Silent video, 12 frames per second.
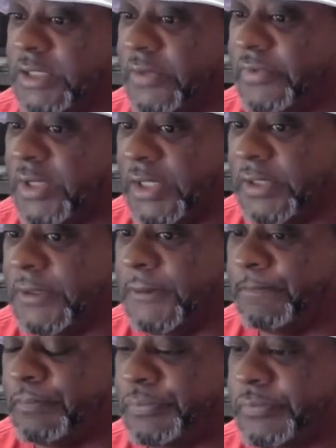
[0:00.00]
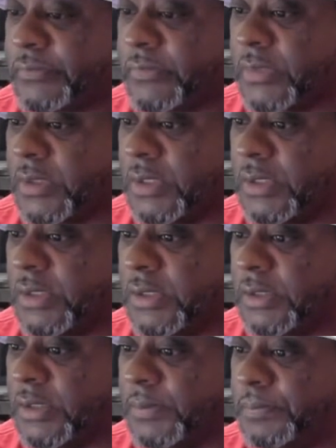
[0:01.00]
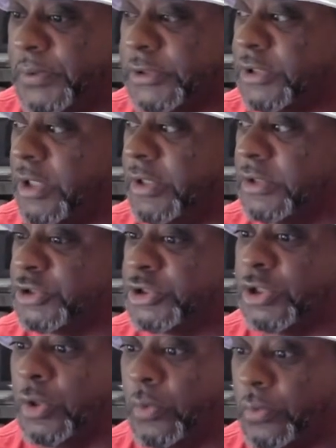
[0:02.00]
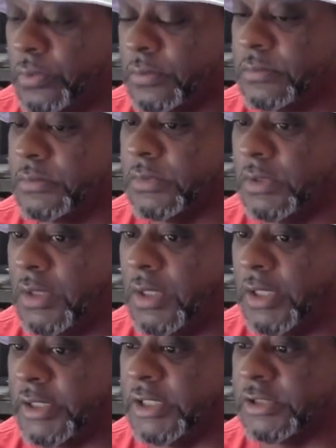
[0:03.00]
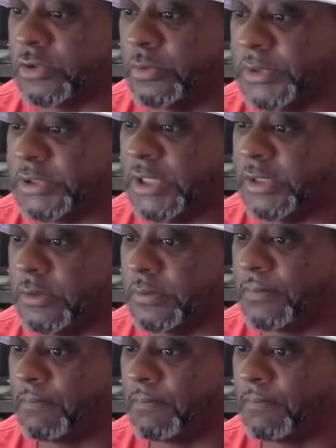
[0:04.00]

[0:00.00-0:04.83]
Devin Haney puts on a show against Lomachenko.